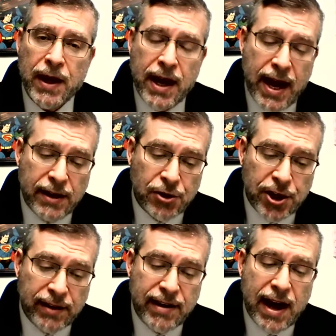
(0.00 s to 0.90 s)
And
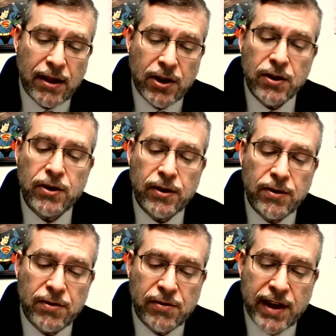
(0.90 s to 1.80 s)
Shadal
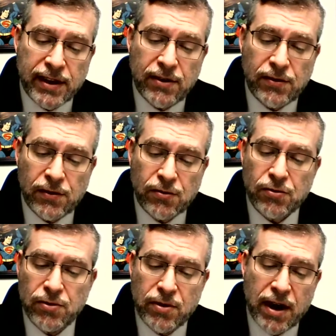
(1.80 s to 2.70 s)
concludes that this is
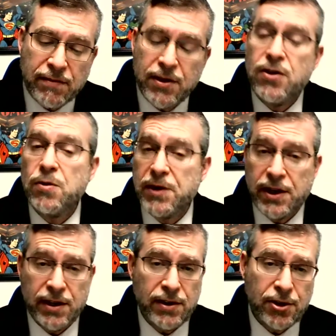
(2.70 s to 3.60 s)
true of the human
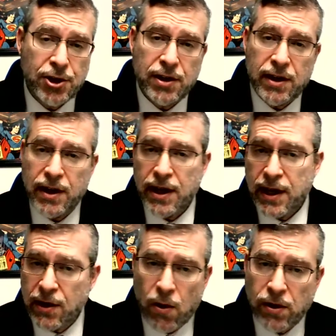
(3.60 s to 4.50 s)
condition
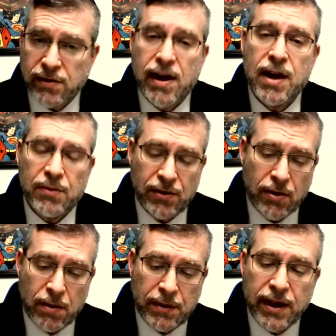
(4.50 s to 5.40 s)
in all times and
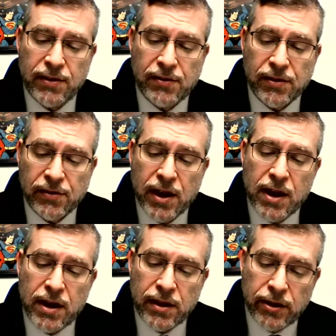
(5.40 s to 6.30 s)
all places.
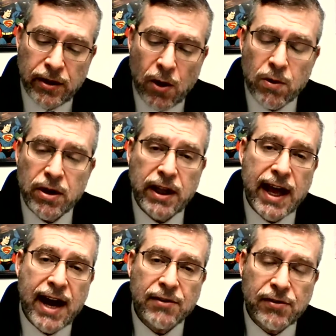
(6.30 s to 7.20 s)
The lower
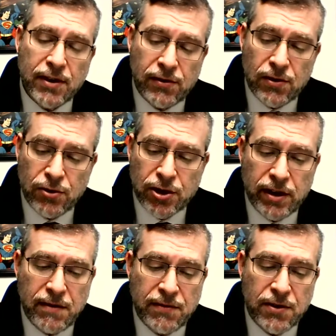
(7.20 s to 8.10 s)
class is
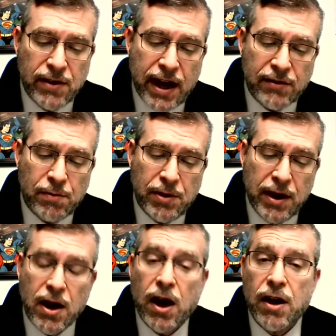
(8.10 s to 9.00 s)
usually viewed as
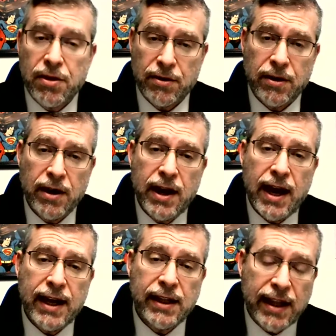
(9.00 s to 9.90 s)
being other
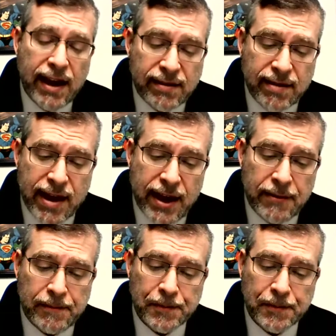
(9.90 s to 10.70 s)
and less than